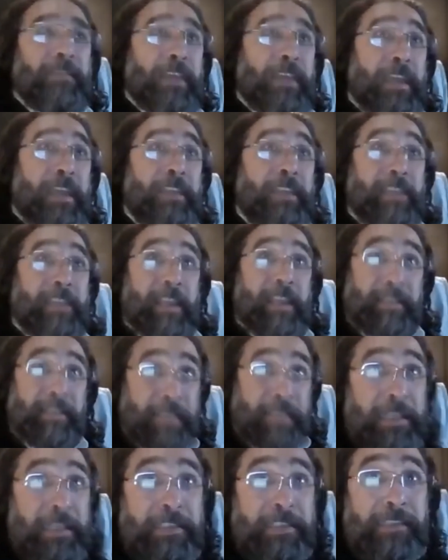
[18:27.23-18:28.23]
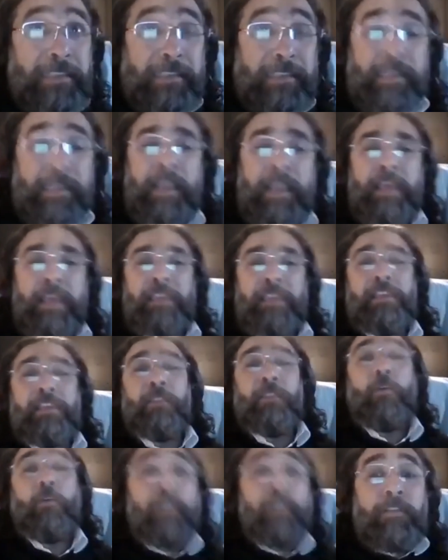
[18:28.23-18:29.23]
it exists, there
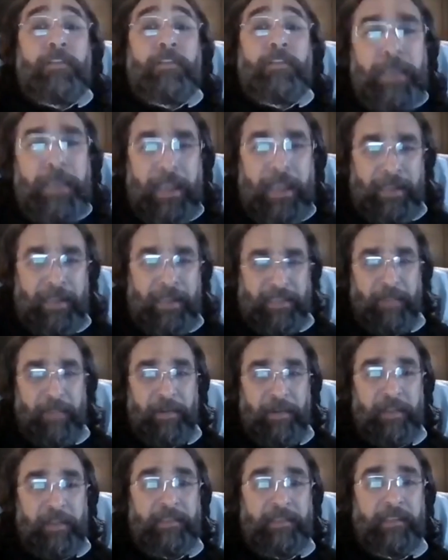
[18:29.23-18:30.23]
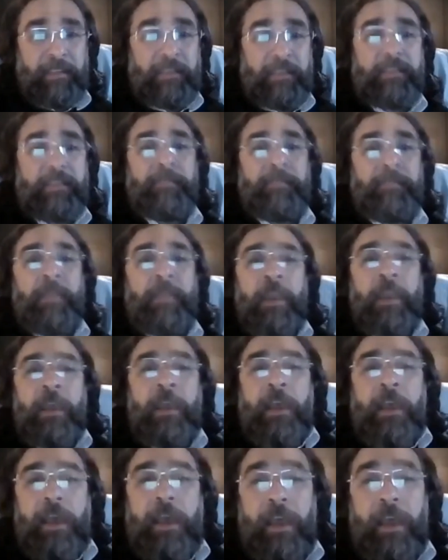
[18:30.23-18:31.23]
won't be any cyber incidents.
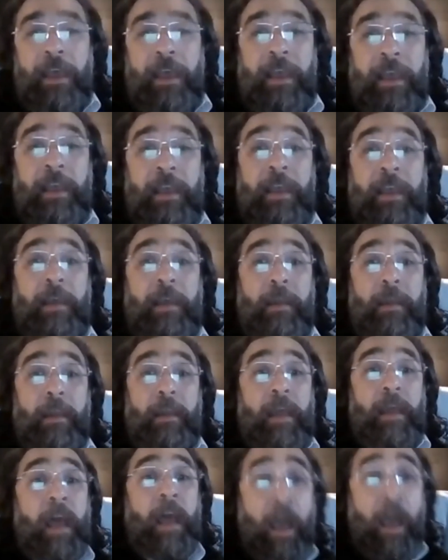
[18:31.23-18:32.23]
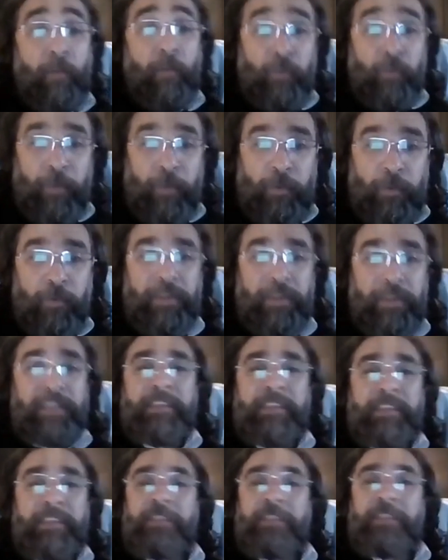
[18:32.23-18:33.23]
How do we do
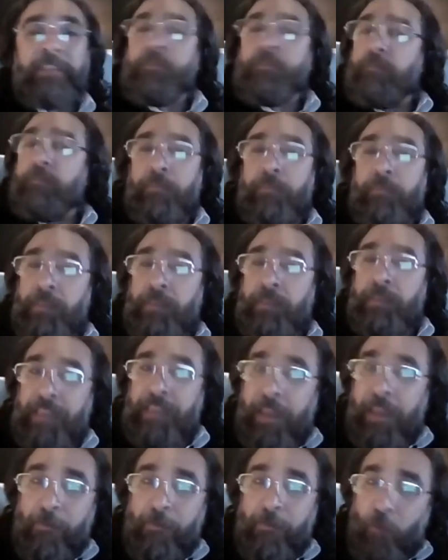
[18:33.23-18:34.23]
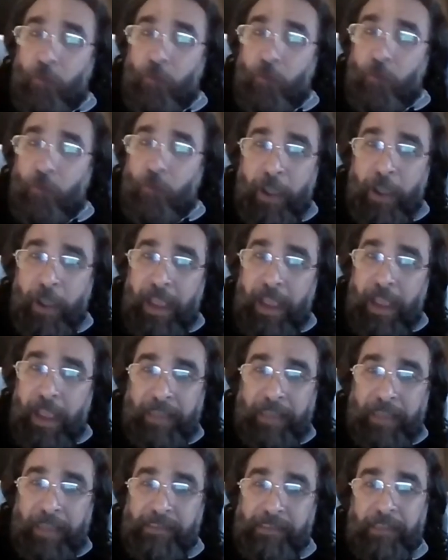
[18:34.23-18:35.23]
this? Same way as
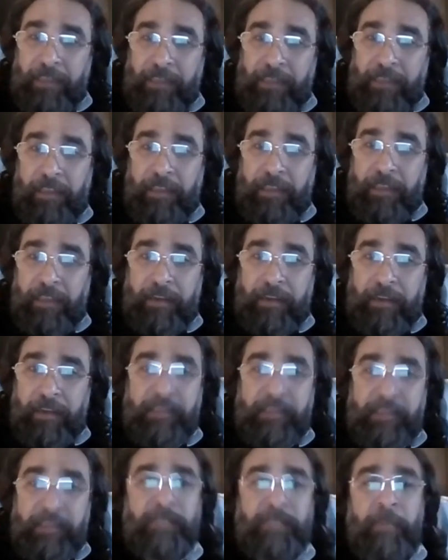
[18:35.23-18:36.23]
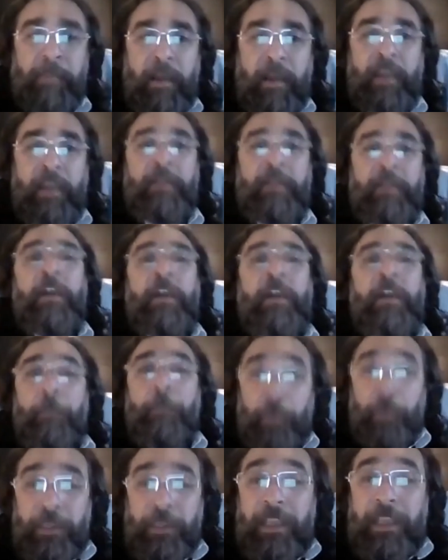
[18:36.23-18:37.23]
deterrence, by
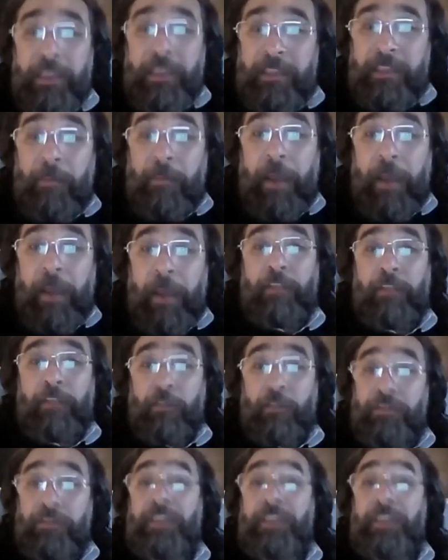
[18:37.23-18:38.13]
putting in the mind of the